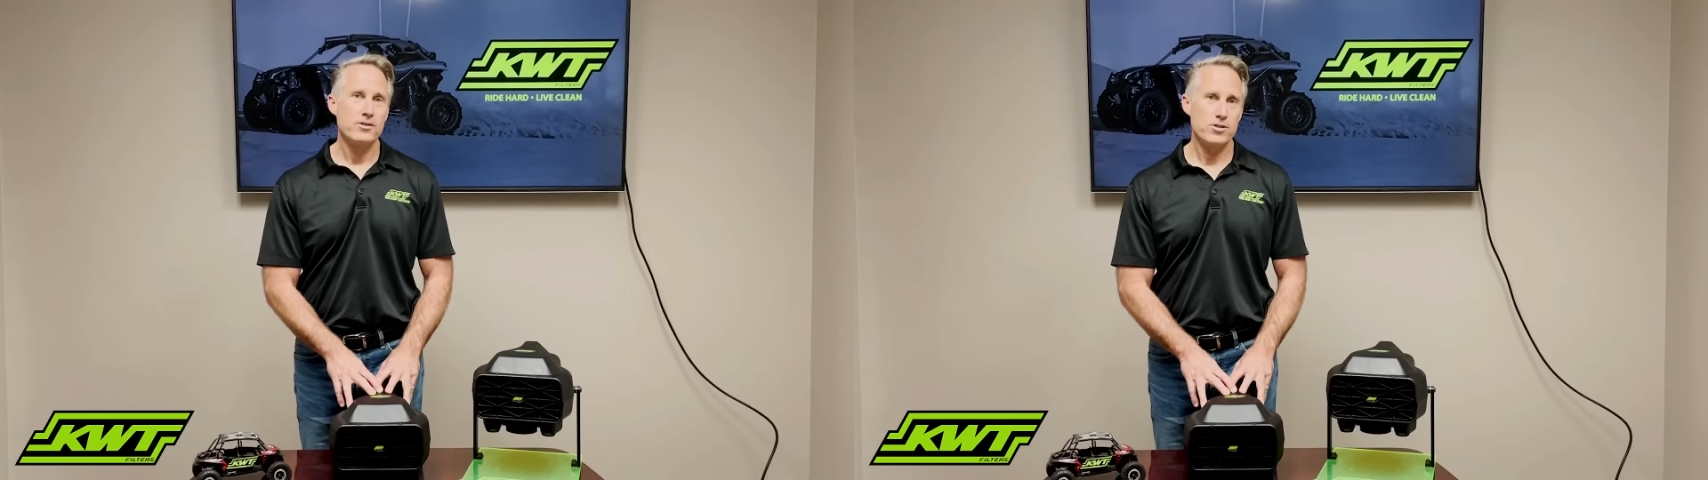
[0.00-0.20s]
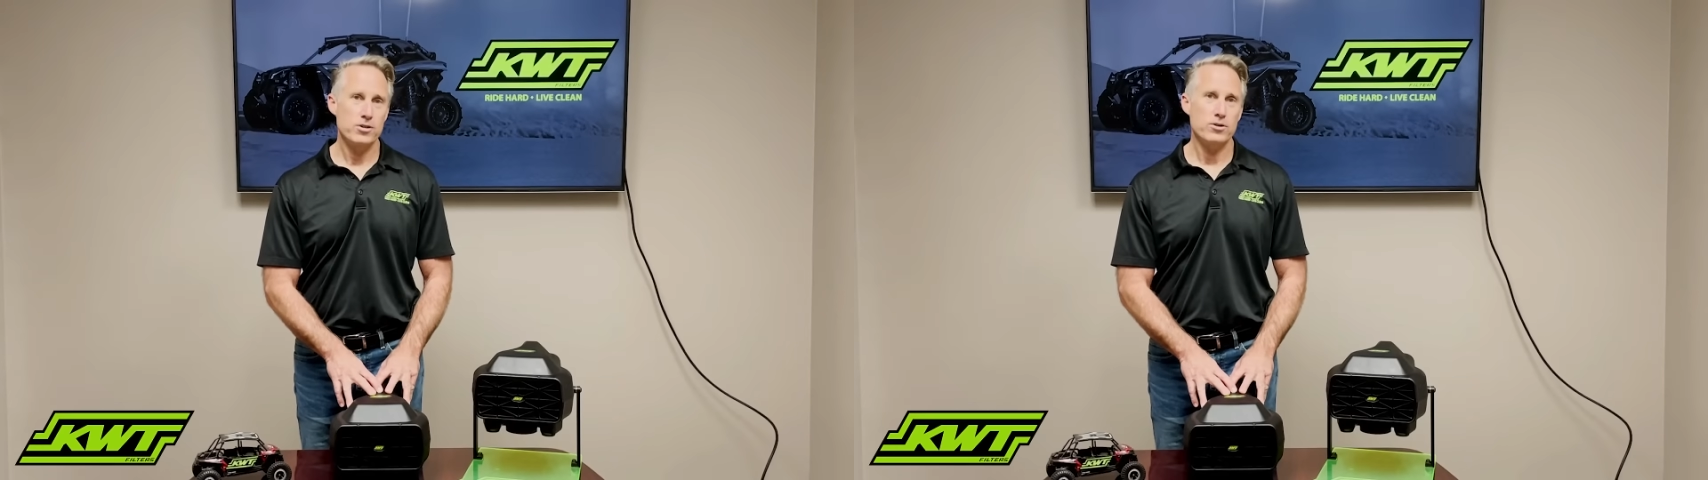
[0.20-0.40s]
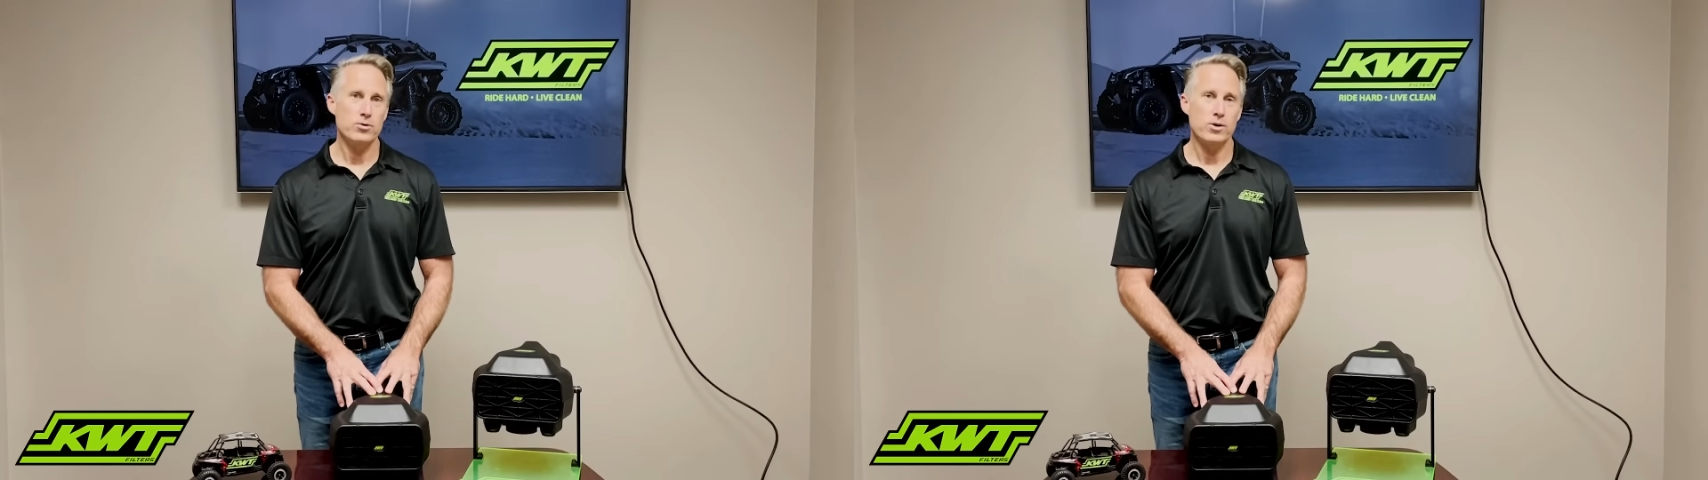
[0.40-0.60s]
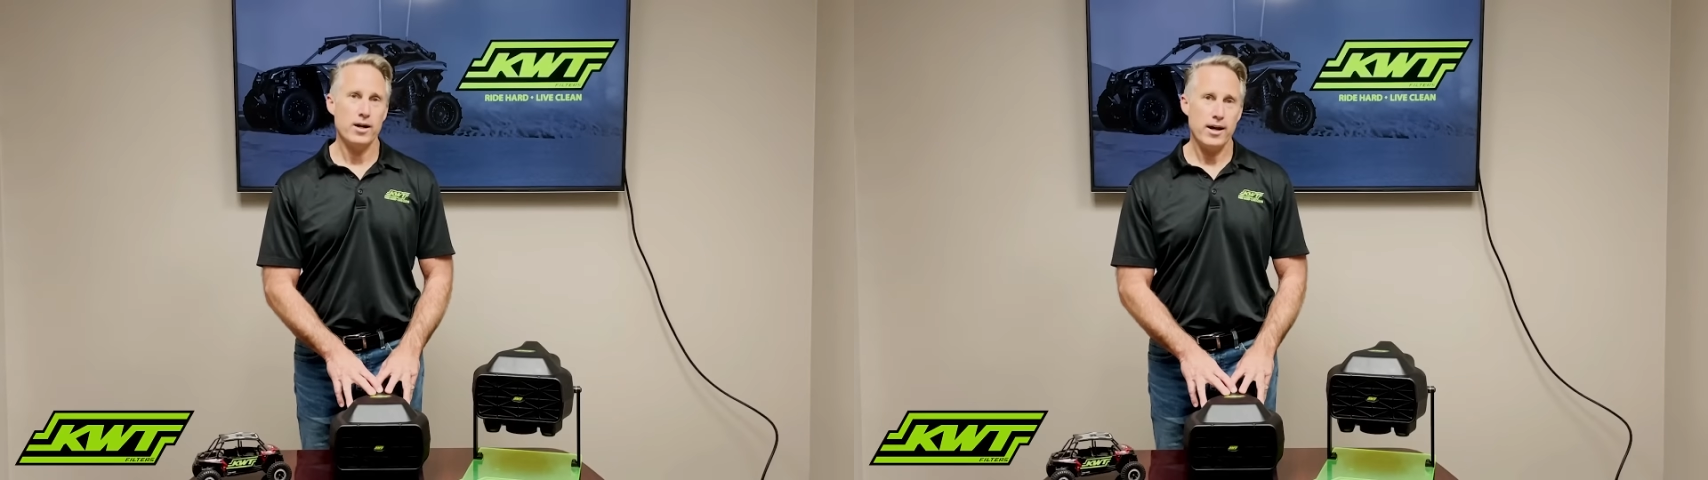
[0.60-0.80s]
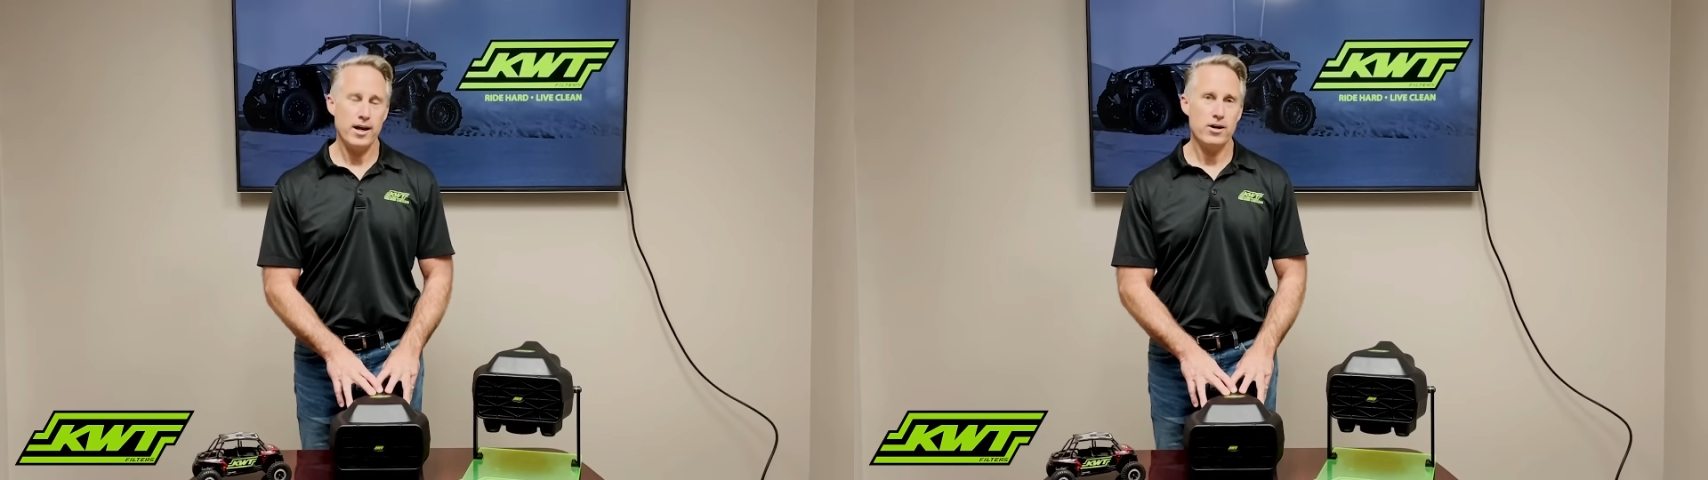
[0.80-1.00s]

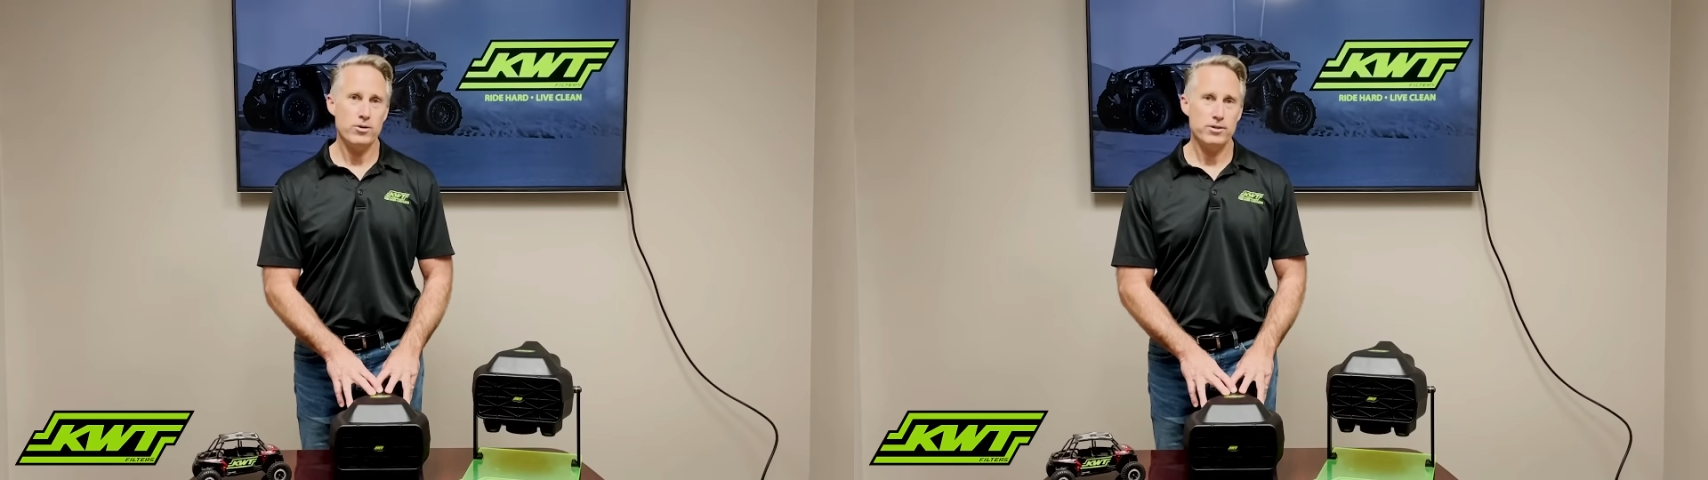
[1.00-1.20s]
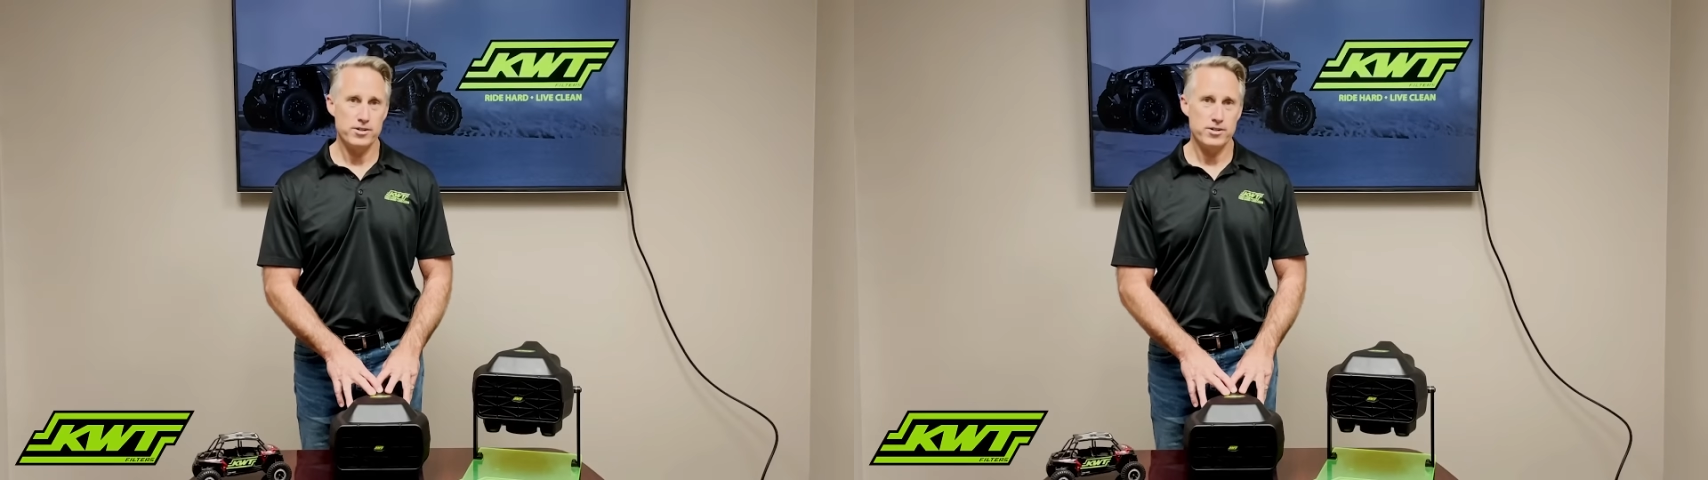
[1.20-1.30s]
Two, how